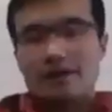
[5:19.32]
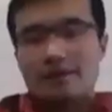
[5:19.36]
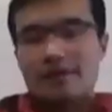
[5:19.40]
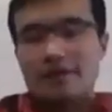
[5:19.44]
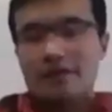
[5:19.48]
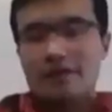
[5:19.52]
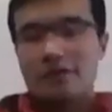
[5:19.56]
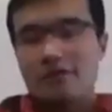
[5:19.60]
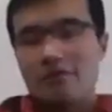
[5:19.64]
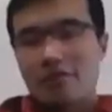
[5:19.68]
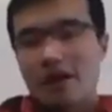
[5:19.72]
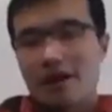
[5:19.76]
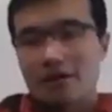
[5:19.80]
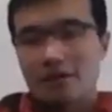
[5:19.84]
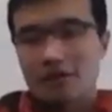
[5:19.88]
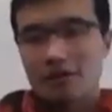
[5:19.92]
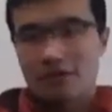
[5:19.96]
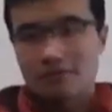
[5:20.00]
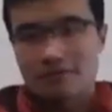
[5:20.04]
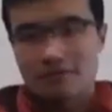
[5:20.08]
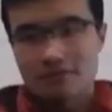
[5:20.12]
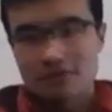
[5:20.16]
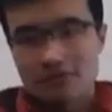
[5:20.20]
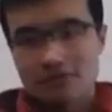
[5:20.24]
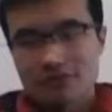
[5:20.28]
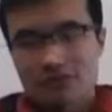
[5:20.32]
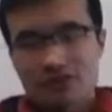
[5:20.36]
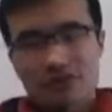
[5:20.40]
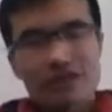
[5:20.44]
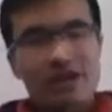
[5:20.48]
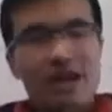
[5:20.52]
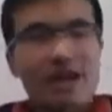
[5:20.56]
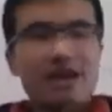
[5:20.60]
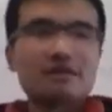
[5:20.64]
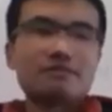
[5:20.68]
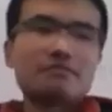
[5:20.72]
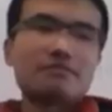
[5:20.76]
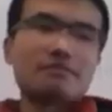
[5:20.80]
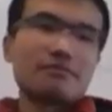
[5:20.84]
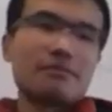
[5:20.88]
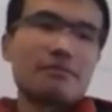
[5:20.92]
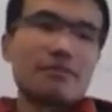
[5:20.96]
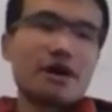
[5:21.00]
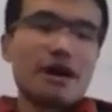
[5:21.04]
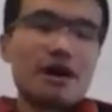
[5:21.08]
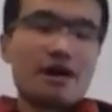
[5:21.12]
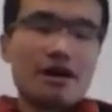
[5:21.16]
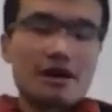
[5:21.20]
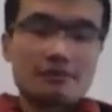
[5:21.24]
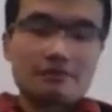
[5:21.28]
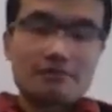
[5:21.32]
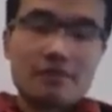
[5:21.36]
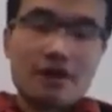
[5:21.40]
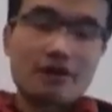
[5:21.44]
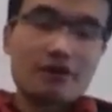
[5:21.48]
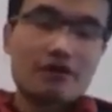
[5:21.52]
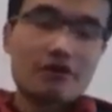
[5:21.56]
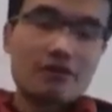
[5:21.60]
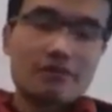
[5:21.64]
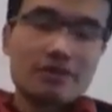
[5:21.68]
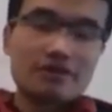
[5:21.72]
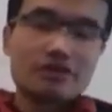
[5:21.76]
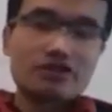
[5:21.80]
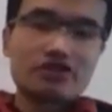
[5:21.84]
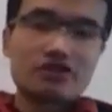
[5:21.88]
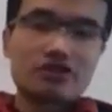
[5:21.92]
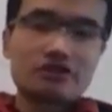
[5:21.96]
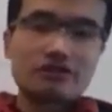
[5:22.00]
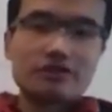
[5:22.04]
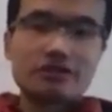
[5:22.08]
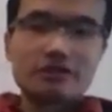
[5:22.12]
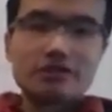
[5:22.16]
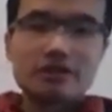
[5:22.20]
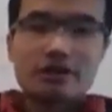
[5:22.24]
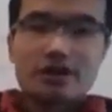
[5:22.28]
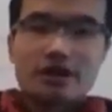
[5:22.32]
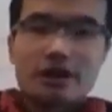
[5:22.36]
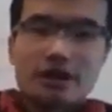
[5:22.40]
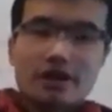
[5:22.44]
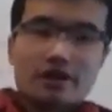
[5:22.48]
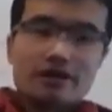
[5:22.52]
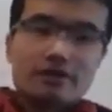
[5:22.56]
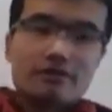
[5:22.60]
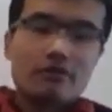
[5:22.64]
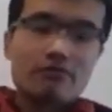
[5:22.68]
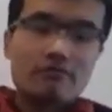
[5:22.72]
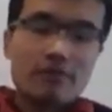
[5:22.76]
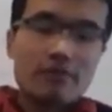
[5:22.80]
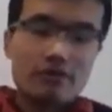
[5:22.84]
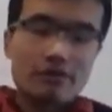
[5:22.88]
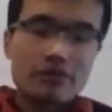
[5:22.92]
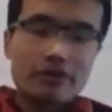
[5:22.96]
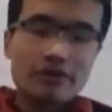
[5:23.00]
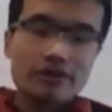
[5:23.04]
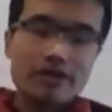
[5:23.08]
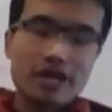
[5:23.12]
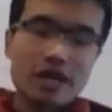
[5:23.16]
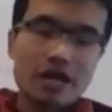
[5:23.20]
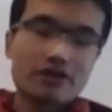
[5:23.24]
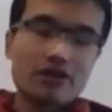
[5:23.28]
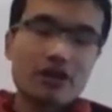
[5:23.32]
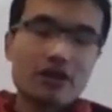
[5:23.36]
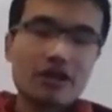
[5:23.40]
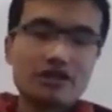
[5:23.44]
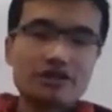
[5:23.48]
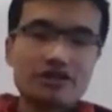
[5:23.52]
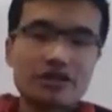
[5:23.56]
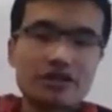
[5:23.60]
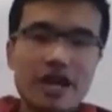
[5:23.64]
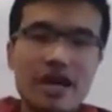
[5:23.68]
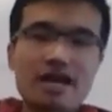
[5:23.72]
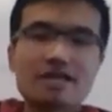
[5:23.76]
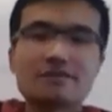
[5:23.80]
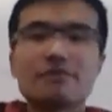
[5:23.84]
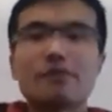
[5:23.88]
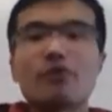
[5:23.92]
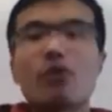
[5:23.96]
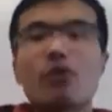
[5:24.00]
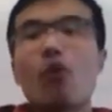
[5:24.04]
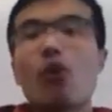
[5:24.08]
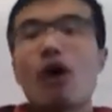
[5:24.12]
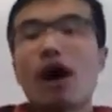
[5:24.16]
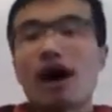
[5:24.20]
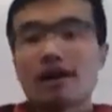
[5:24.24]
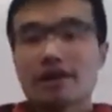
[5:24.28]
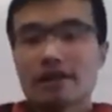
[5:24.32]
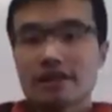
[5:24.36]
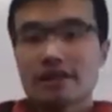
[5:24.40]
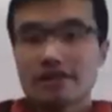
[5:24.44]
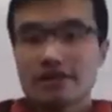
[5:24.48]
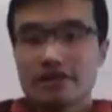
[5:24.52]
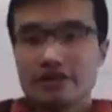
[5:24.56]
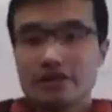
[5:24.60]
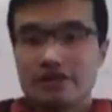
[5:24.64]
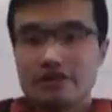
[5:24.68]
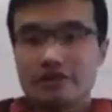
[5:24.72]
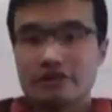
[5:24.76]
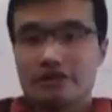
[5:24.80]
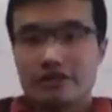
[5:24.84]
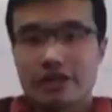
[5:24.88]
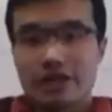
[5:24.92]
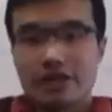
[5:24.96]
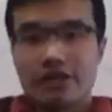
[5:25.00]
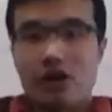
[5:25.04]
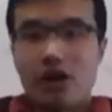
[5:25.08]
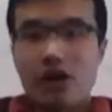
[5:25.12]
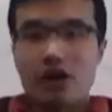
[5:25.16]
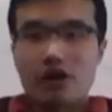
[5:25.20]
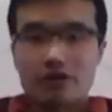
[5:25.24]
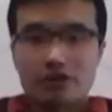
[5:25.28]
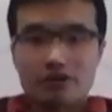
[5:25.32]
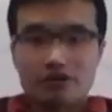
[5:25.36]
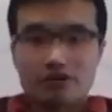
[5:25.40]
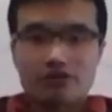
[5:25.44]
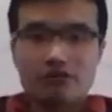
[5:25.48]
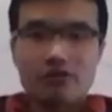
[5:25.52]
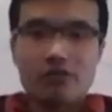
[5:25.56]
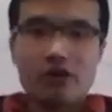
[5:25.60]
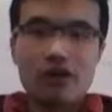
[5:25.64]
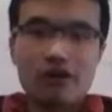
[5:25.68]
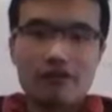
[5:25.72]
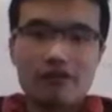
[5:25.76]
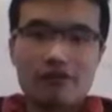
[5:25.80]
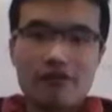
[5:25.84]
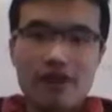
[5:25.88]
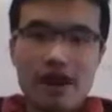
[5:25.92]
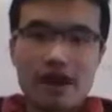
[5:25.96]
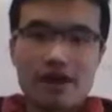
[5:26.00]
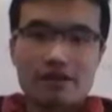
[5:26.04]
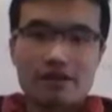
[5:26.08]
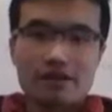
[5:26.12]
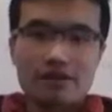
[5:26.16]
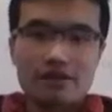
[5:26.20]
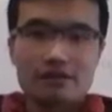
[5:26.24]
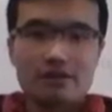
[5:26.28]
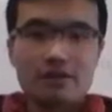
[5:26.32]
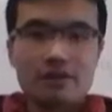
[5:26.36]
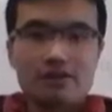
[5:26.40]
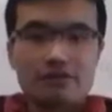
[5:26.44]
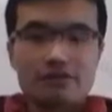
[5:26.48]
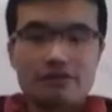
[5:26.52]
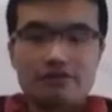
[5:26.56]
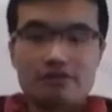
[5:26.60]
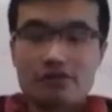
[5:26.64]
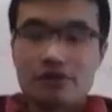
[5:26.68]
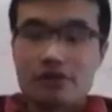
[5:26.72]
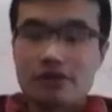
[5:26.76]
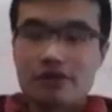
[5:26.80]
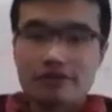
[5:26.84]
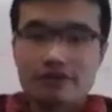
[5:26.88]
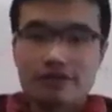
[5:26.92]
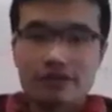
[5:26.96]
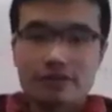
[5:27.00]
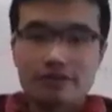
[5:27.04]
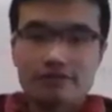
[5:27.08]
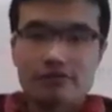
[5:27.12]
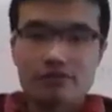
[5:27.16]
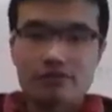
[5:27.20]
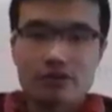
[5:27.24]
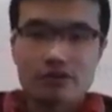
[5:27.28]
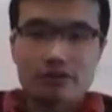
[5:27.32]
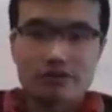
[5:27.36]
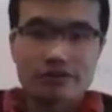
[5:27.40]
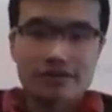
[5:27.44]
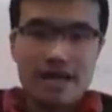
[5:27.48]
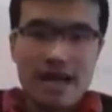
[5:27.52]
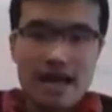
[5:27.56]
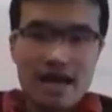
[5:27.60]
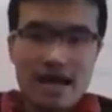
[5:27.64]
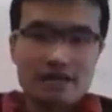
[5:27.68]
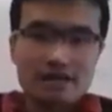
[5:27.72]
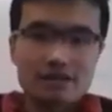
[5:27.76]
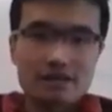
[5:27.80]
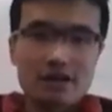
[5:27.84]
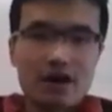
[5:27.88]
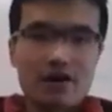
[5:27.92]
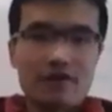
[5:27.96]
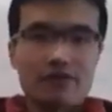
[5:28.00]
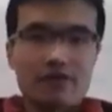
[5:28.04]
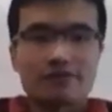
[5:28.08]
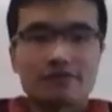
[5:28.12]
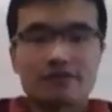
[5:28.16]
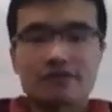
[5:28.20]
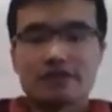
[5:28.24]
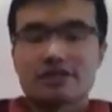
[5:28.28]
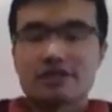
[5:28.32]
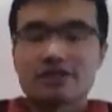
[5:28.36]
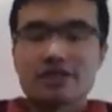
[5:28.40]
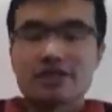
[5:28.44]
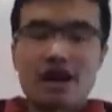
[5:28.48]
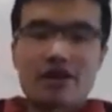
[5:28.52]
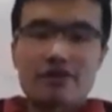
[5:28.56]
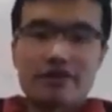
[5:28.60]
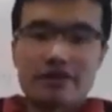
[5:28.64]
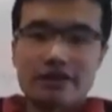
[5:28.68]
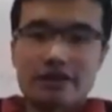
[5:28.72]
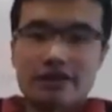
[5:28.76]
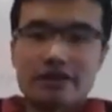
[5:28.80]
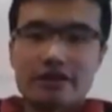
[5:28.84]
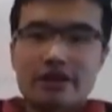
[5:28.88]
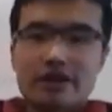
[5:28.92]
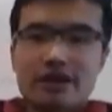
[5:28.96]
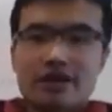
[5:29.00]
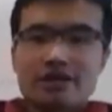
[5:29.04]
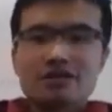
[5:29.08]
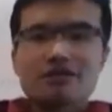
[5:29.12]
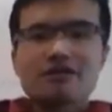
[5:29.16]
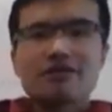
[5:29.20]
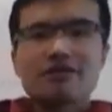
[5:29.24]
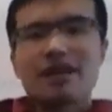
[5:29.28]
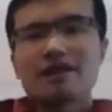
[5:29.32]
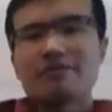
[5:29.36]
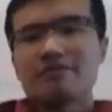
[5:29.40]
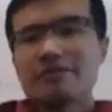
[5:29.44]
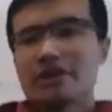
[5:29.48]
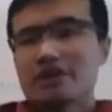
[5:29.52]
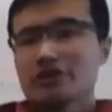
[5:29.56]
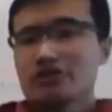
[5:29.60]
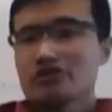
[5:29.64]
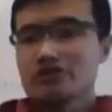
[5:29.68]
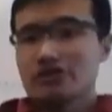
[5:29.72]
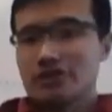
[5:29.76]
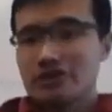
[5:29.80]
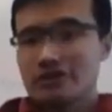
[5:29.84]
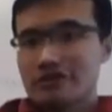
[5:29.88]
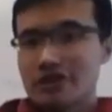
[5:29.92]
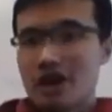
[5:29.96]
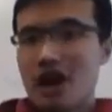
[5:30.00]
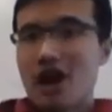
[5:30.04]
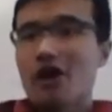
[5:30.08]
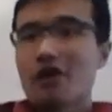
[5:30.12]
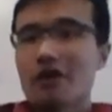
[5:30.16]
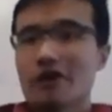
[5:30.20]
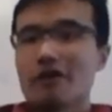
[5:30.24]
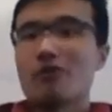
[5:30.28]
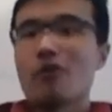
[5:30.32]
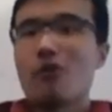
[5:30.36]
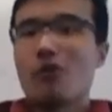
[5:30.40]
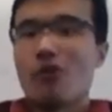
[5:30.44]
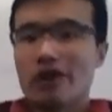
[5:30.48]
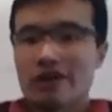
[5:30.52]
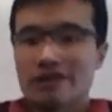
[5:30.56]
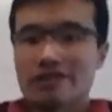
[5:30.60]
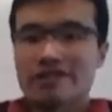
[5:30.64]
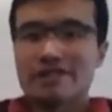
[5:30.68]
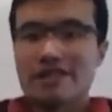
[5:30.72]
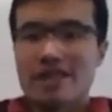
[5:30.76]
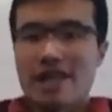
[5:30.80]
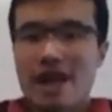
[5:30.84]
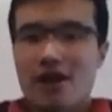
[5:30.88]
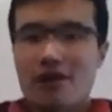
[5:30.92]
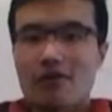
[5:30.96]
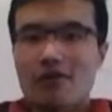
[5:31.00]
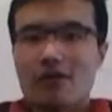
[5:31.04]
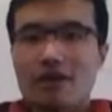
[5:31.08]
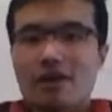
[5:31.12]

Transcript: Thank you, Michael. So just as Michael mentioned, membrane technology has been widely used in order to modify the producing process of styrene. So let me introduce how it works now.